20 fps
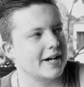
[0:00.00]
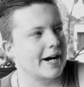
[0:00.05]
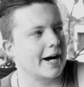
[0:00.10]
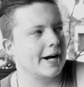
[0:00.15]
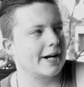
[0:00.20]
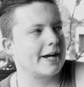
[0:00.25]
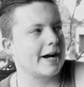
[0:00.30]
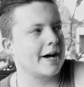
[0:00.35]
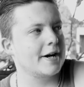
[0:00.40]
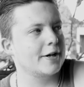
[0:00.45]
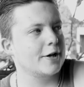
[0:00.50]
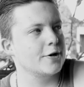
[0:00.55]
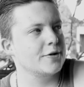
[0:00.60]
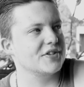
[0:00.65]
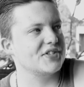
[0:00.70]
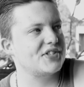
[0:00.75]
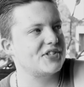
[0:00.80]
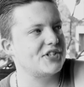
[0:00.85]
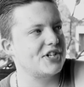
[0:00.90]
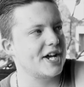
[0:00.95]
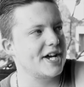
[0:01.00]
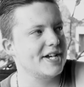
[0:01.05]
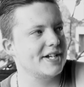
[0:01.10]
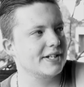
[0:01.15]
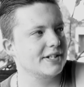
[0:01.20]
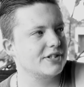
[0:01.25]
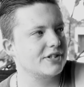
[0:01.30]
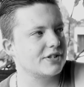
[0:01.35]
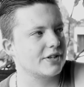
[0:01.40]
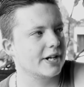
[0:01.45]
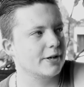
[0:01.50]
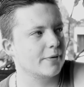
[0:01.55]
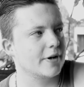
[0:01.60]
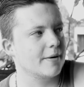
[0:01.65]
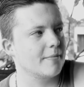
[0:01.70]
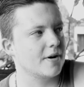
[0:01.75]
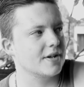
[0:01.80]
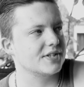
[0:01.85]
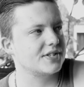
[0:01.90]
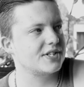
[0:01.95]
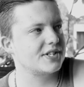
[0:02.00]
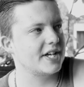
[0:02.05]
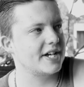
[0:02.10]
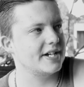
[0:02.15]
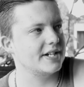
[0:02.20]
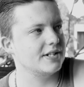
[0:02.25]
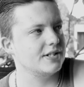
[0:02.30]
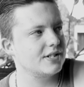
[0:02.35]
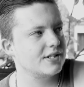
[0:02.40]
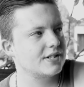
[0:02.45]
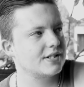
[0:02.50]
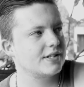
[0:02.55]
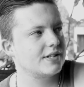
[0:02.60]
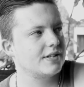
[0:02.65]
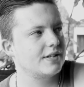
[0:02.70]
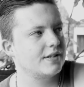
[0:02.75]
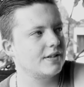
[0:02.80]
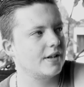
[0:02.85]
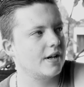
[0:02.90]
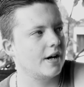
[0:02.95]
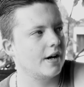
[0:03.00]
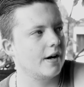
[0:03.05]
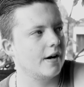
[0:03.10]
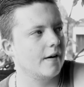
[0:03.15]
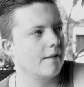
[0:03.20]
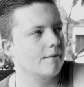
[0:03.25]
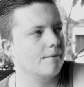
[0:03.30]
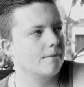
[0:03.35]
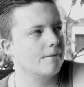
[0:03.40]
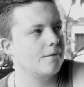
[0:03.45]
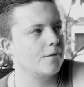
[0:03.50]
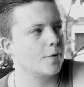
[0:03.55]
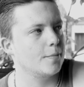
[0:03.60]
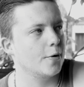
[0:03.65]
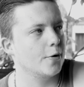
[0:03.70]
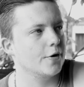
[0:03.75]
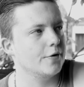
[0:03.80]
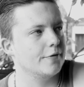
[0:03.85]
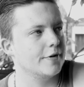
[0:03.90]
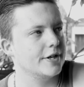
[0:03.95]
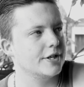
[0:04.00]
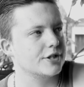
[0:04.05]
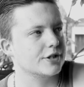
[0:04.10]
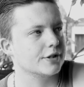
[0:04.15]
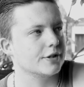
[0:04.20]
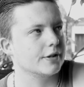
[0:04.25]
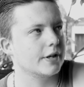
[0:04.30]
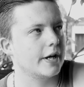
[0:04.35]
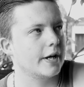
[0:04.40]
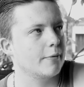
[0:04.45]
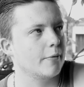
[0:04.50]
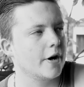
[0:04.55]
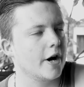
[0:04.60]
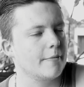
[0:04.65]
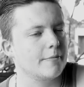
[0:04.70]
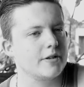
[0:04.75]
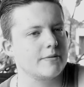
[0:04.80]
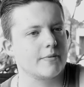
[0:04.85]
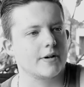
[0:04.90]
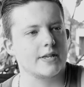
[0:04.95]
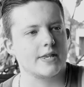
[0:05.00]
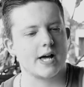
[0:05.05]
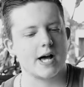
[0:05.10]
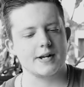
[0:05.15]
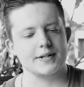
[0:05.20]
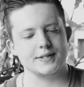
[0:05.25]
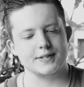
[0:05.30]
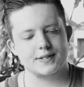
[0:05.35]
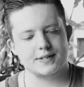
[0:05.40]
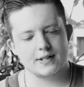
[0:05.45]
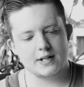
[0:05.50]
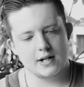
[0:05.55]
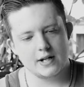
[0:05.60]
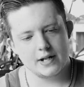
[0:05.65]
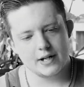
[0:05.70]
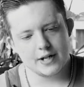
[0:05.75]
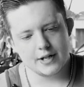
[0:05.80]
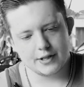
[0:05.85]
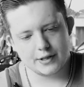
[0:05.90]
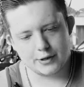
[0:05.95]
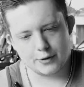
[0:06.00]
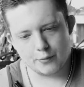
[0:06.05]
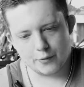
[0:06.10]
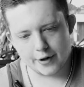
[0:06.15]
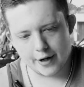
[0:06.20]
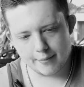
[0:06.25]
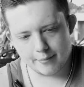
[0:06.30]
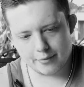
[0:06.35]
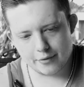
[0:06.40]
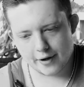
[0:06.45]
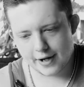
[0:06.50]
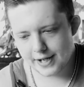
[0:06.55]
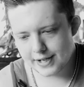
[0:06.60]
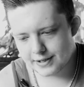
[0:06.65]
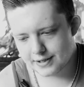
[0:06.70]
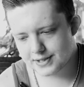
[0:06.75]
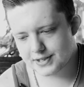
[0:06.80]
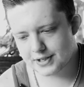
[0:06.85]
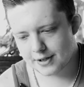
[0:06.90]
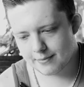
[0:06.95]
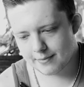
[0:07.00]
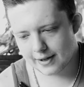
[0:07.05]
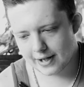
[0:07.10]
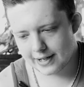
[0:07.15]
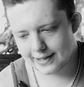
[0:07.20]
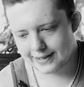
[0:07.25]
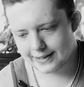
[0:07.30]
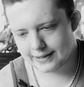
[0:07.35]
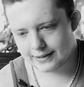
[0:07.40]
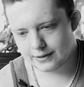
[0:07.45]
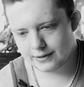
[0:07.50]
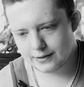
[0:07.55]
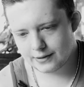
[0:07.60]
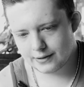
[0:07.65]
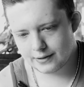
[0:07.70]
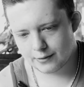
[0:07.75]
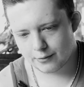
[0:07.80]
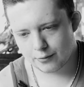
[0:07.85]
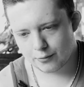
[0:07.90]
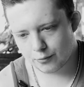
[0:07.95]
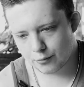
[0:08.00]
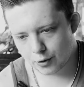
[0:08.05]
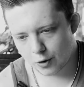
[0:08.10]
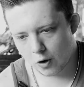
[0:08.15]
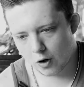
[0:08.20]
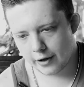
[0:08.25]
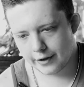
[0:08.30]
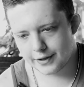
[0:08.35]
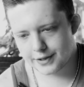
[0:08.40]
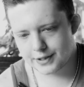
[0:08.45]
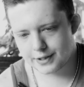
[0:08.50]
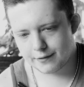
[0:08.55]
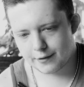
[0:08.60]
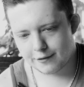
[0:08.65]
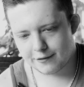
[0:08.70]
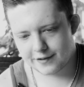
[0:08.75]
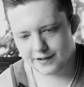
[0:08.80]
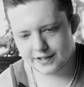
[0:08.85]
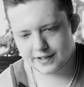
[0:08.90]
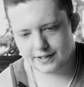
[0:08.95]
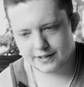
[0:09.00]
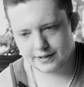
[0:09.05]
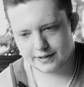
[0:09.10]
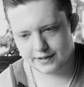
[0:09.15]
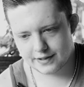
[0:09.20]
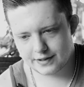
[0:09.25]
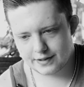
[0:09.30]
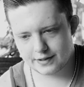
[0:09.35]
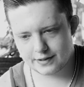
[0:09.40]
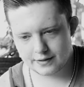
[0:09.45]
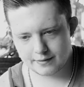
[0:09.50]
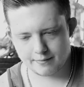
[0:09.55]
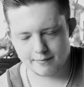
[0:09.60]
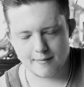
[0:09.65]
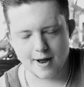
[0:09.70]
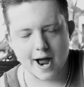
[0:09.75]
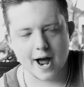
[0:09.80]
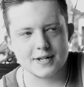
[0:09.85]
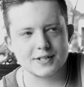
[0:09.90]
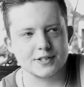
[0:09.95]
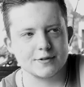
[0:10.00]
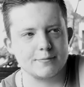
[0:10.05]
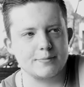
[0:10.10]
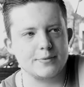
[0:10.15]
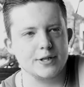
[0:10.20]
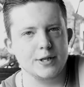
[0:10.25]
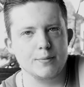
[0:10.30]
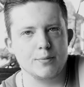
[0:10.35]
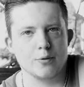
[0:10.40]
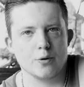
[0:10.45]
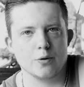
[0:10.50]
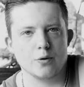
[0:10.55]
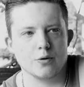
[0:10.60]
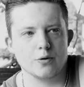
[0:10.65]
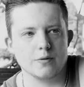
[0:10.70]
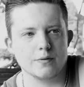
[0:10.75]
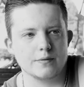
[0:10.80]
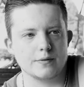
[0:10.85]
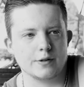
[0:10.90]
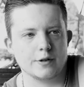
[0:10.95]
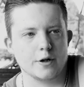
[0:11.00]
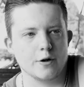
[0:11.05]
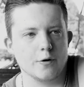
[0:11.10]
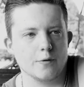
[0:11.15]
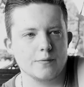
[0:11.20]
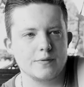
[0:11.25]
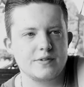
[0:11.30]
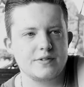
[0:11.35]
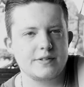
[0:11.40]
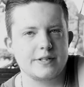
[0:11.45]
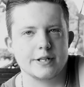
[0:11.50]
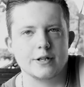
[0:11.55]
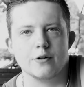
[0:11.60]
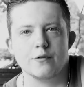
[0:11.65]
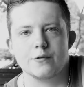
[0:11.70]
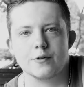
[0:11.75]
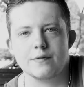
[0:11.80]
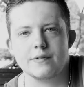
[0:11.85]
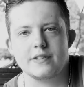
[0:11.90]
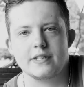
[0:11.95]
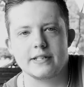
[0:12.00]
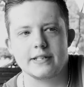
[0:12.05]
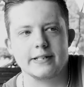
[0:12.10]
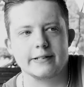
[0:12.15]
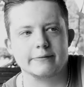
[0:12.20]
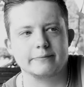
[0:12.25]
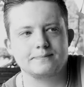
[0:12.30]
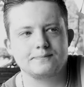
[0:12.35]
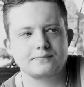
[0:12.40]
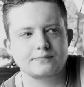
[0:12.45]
I kind of go to stage, like when I'm on stage, for motivation. And what I mean by that is when I'm playing to somebody, regardless of if it's this mass of people or 10 or 15,